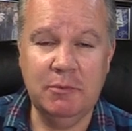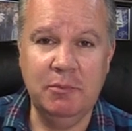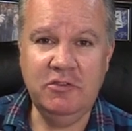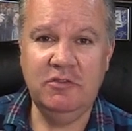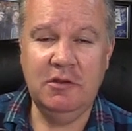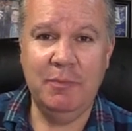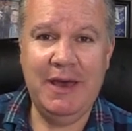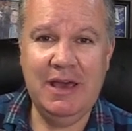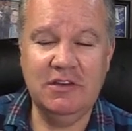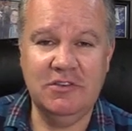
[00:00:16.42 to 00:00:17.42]
a mystery
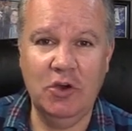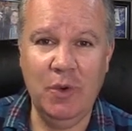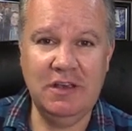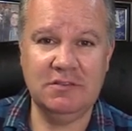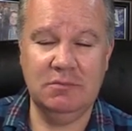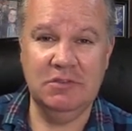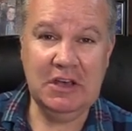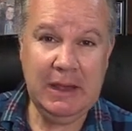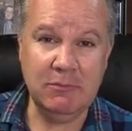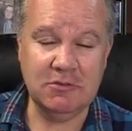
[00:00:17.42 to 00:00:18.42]
package in quite some
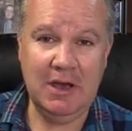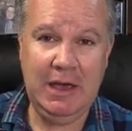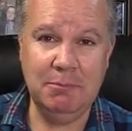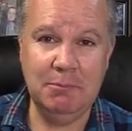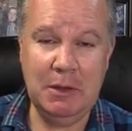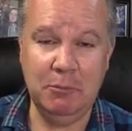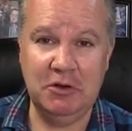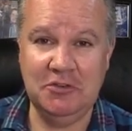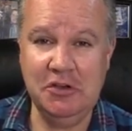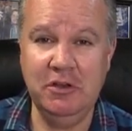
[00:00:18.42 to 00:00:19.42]
time so I'm
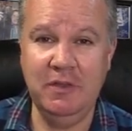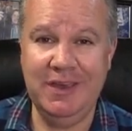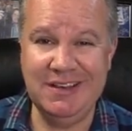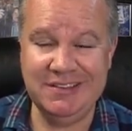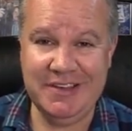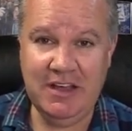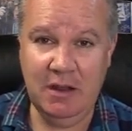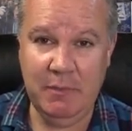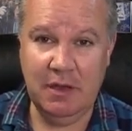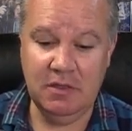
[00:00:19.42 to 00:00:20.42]
particularly
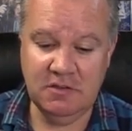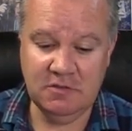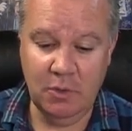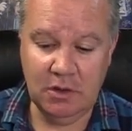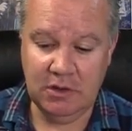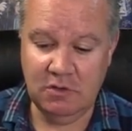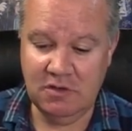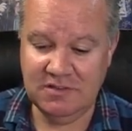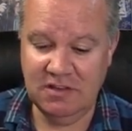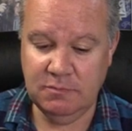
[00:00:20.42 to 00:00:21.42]
excited by this one. Now
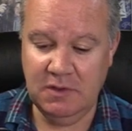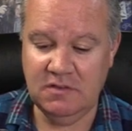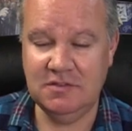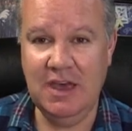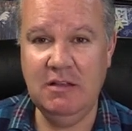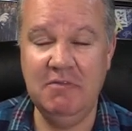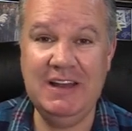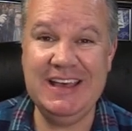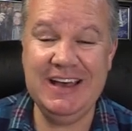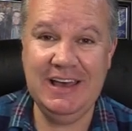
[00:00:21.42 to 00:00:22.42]
this has been sent
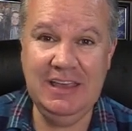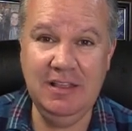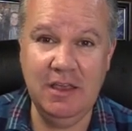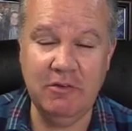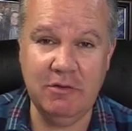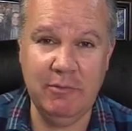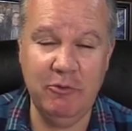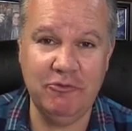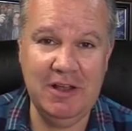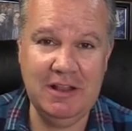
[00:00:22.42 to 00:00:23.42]
very kindly from my
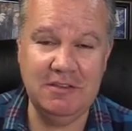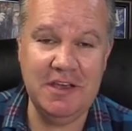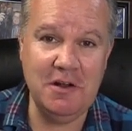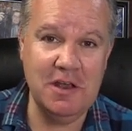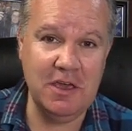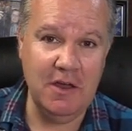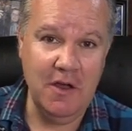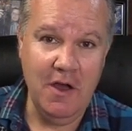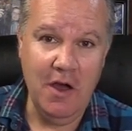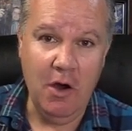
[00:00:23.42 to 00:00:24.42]
friend Derek
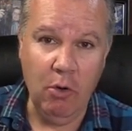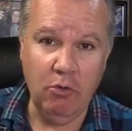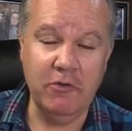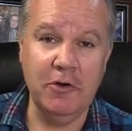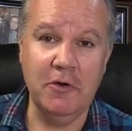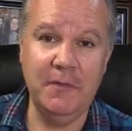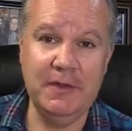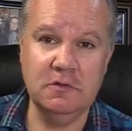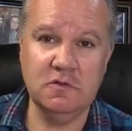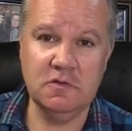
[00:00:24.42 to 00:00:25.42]
over
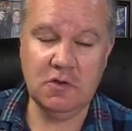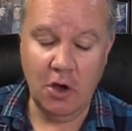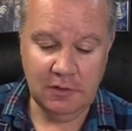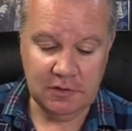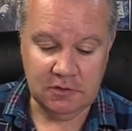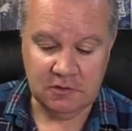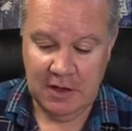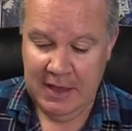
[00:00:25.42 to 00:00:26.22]
in Scotland